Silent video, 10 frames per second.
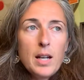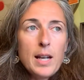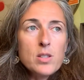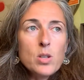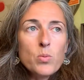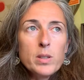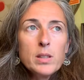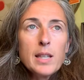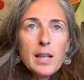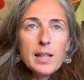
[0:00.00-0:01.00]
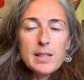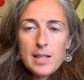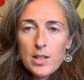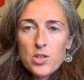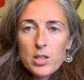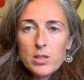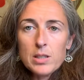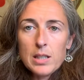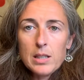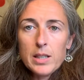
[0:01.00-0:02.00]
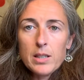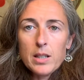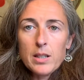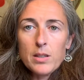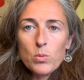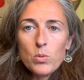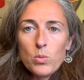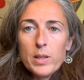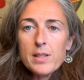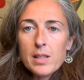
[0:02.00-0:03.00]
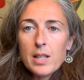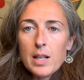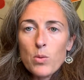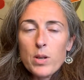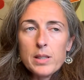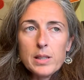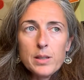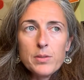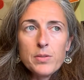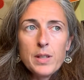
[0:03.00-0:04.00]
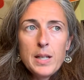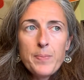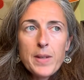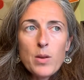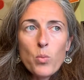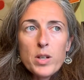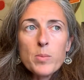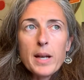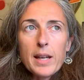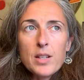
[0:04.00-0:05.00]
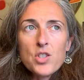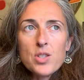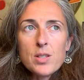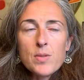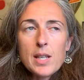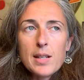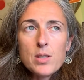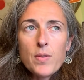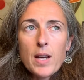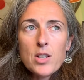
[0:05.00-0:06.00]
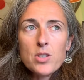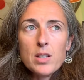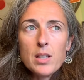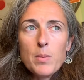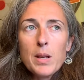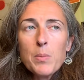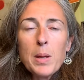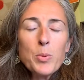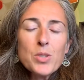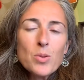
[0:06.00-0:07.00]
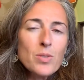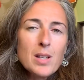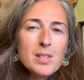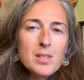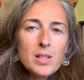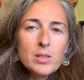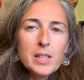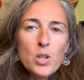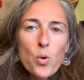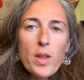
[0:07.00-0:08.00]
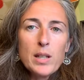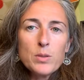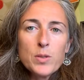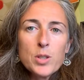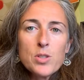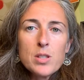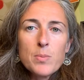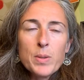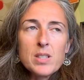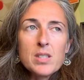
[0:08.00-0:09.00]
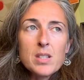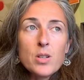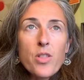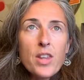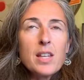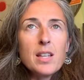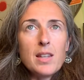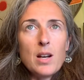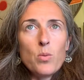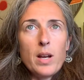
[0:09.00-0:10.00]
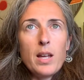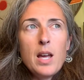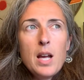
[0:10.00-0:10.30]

And so really getting intentional and clear on, well, what is it that I want to live? And what are my conditions of satisfaction? And many people don't necessarily know that at first, but to start thinking that way.